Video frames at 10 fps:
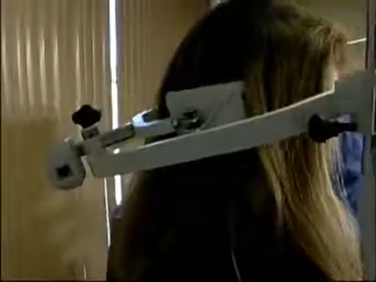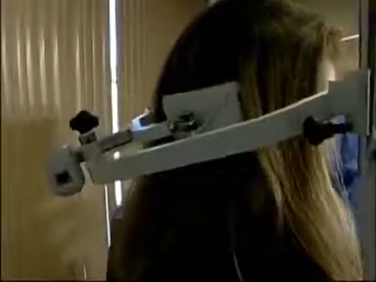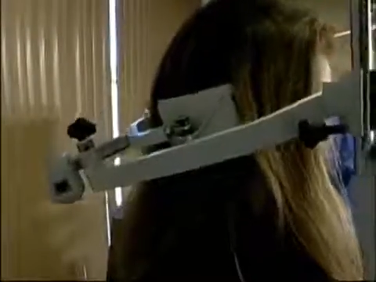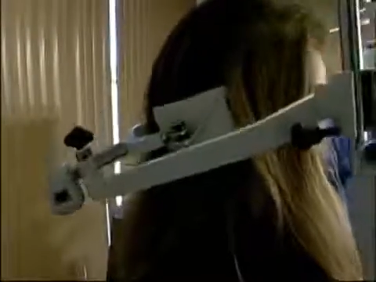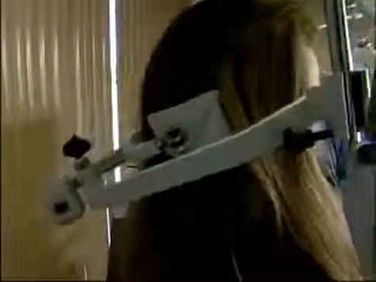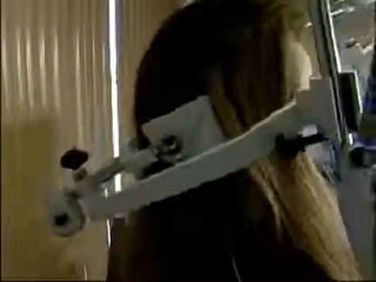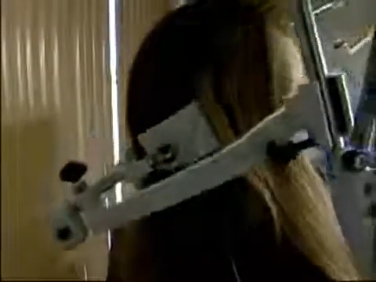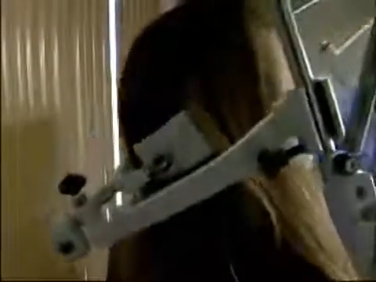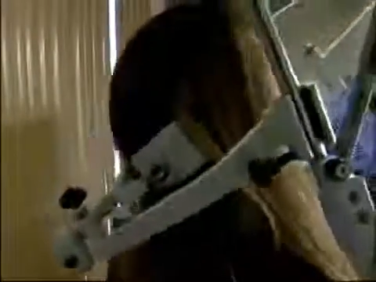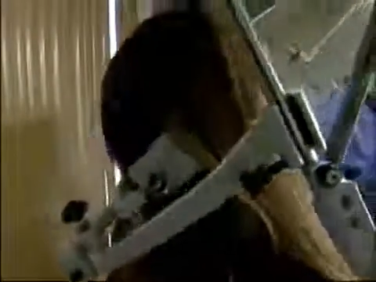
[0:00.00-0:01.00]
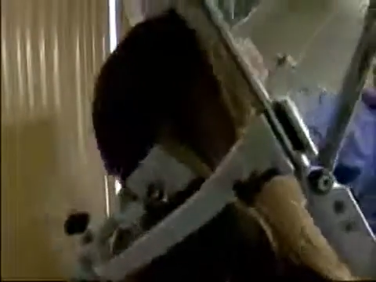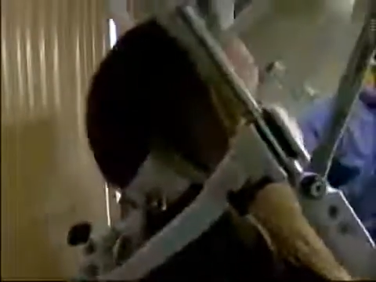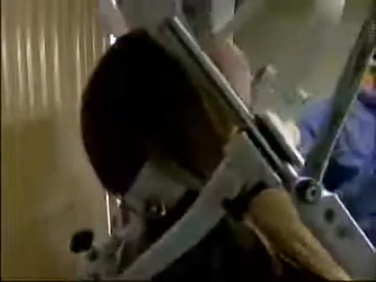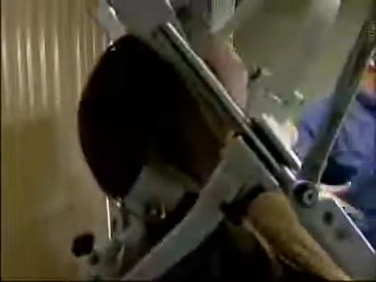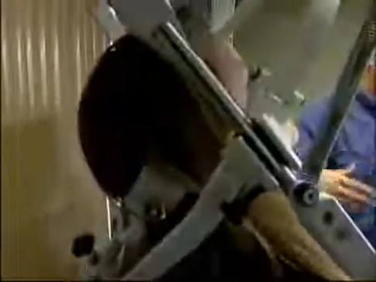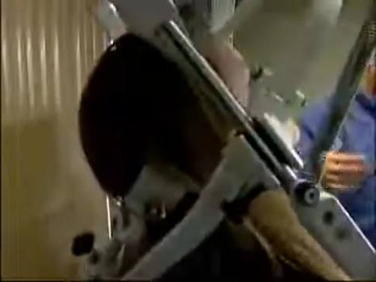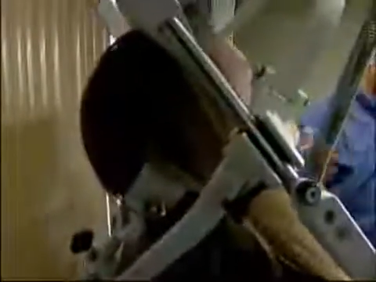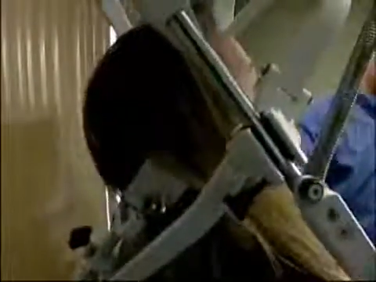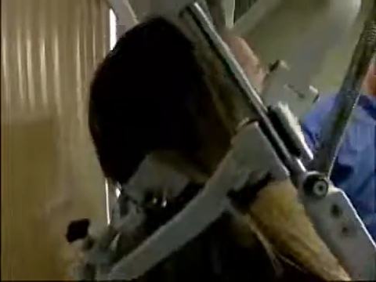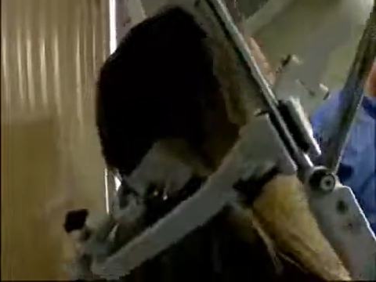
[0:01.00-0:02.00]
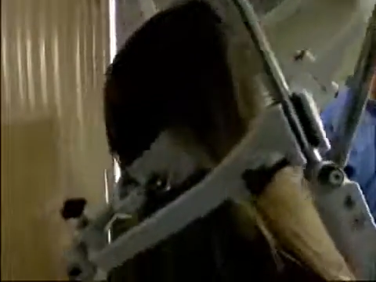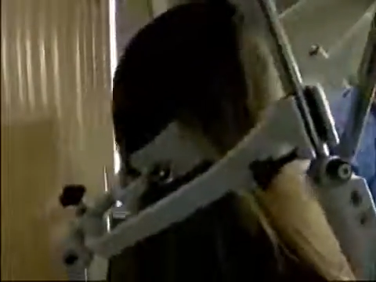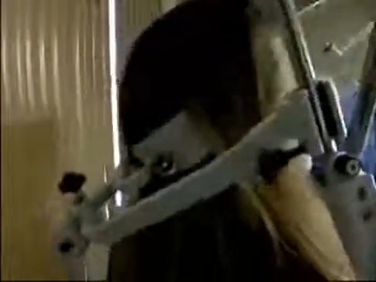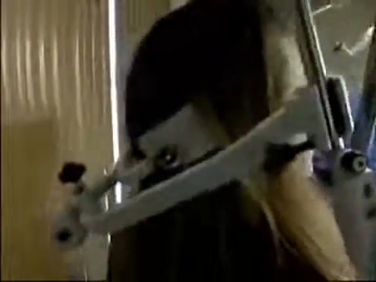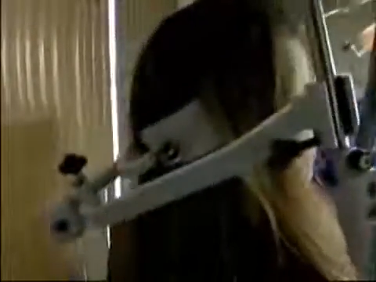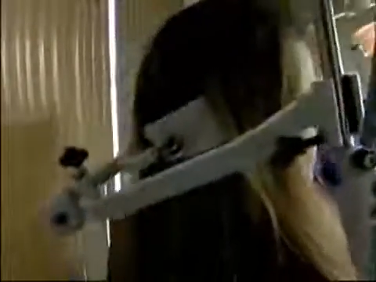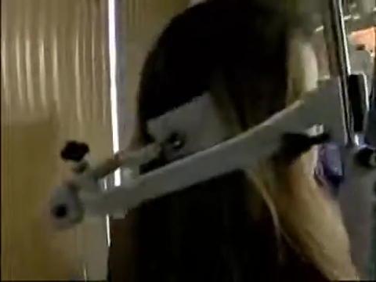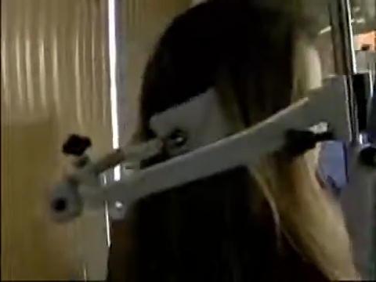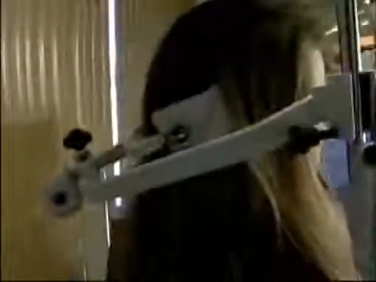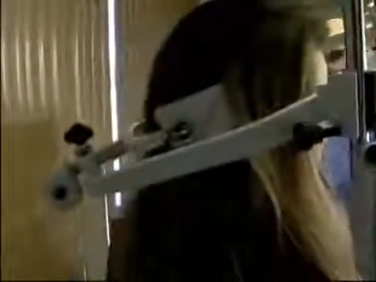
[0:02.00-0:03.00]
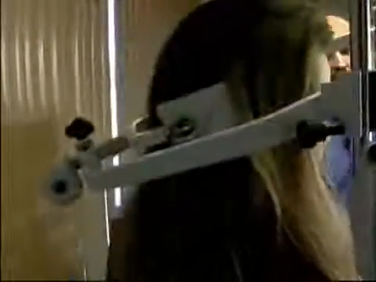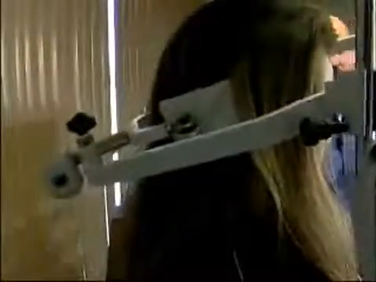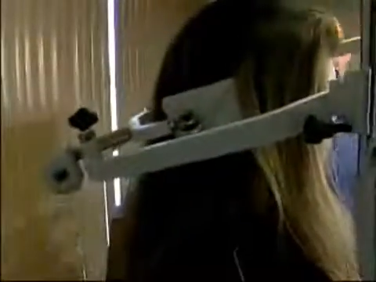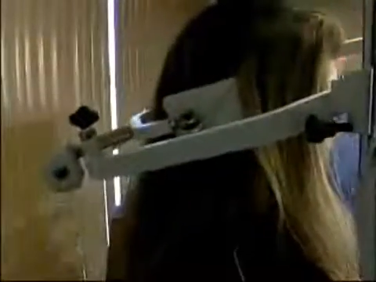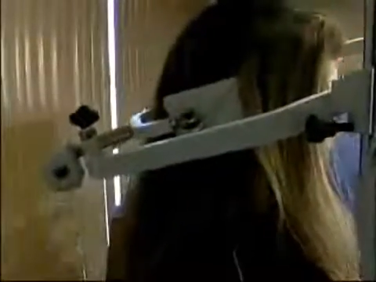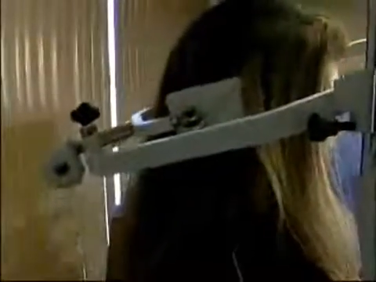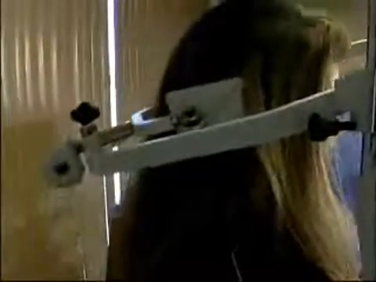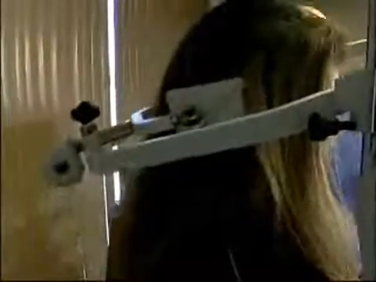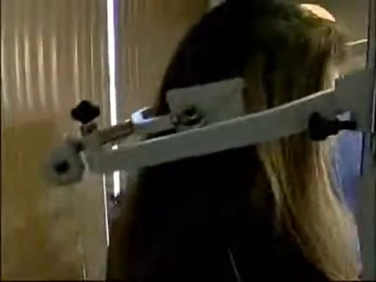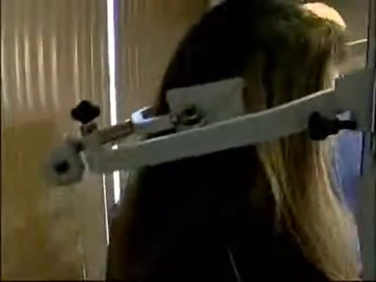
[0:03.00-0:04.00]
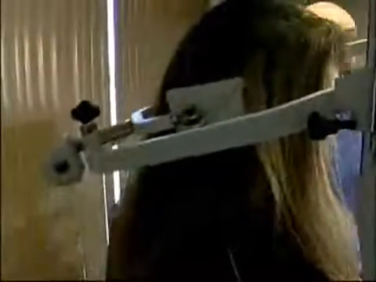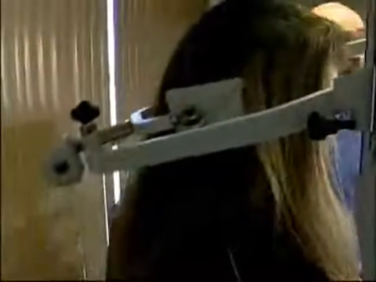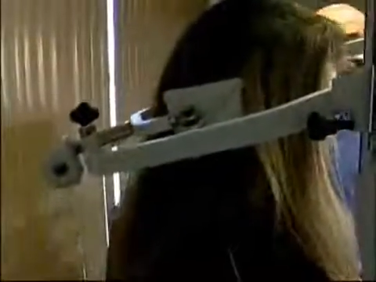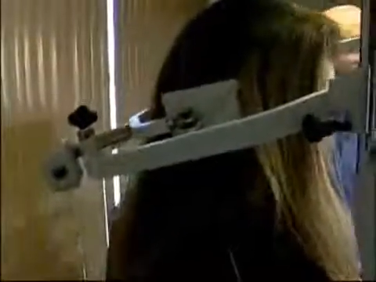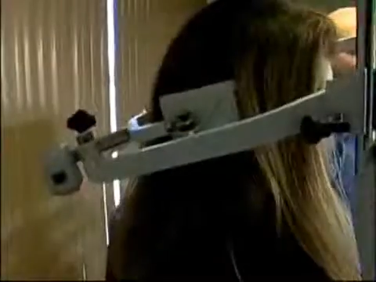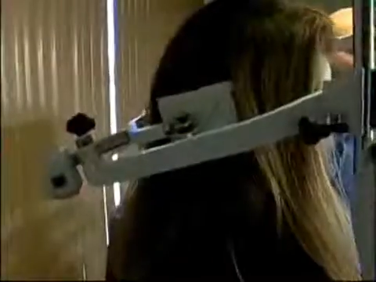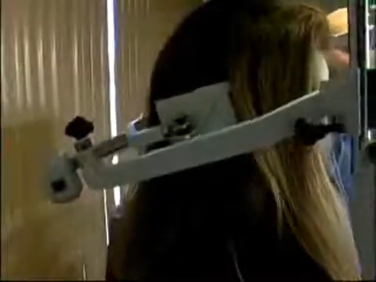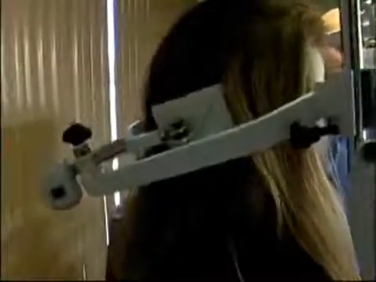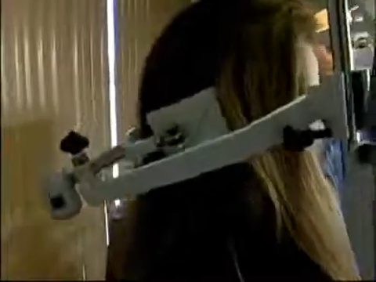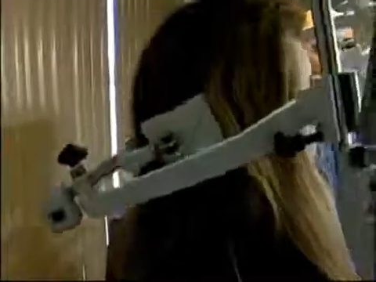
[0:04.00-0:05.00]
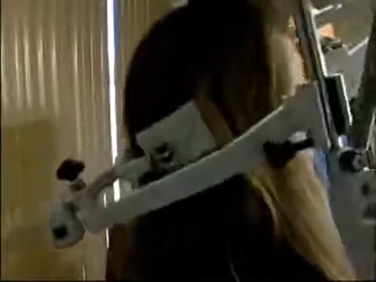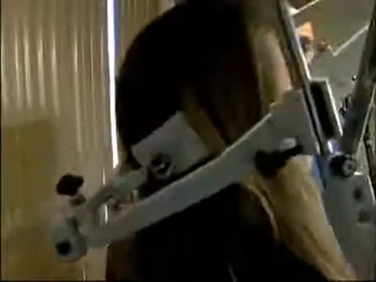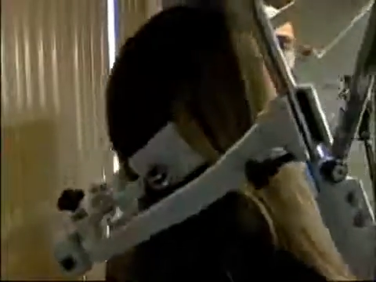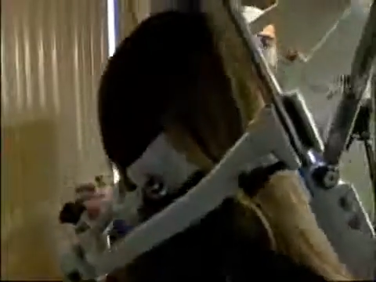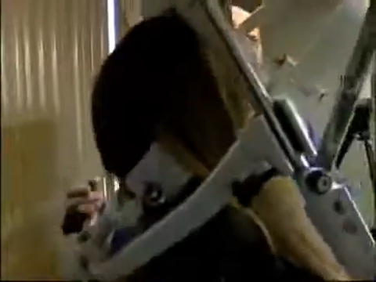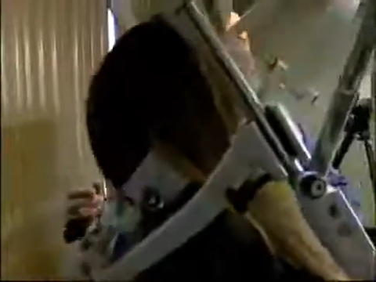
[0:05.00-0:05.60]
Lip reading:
[unreadable: no face in view]